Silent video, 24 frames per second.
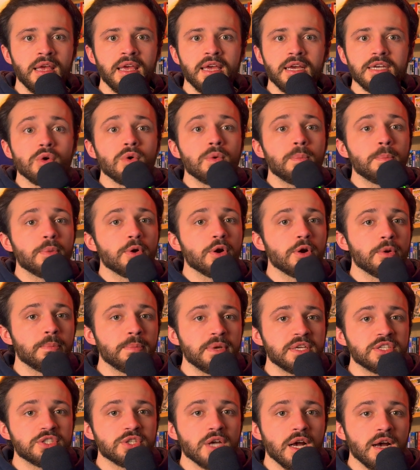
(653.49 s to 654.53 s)
Because the whole
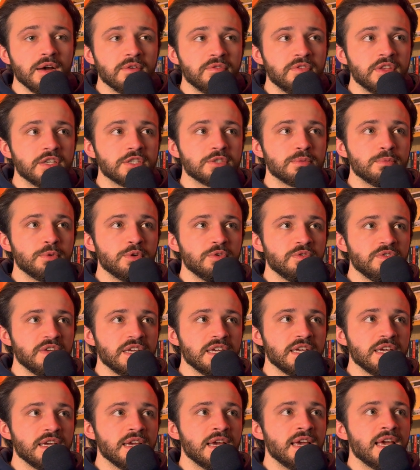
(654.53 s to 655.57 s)
purpose of this
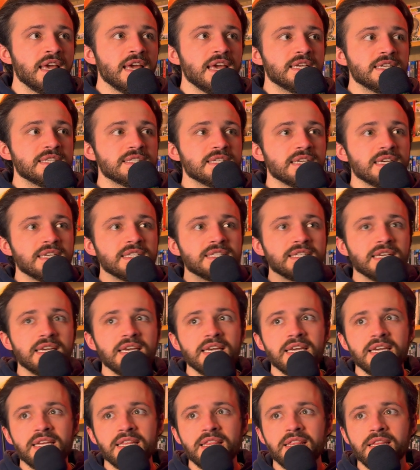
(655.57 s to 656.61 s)
movie is it's
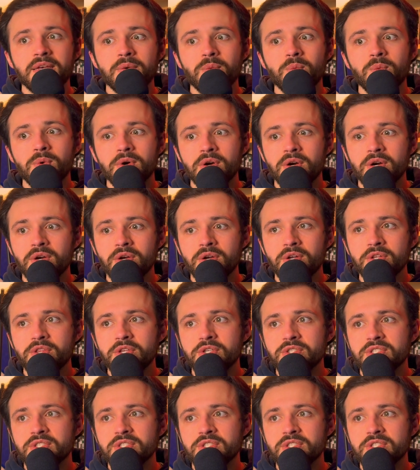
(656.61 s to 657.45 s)
in the world,